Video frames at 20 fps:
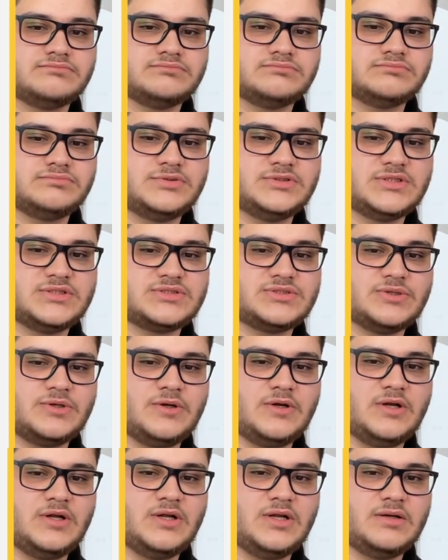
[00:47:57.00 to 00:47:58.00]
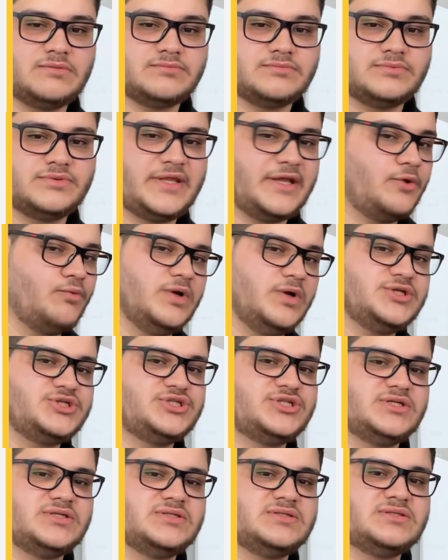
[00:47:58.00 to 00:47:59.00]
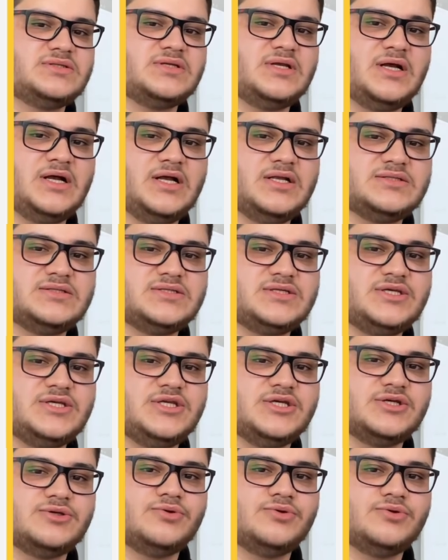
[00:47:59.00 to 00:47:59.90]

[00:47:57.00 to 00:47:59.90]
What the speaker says: This is the questions, and here you